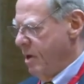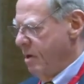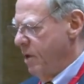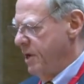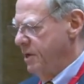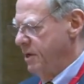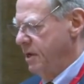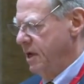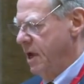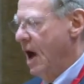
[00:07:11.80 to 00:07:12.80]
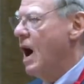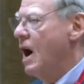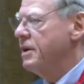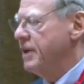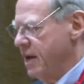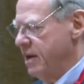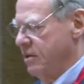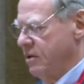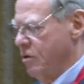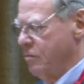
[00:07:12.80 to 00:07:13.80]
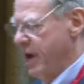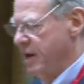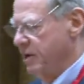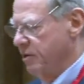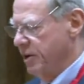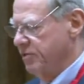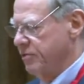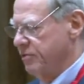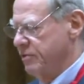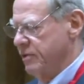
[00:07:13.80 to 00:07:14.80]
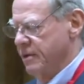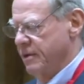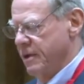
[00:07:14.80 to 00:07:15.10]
What are then the compelling reasons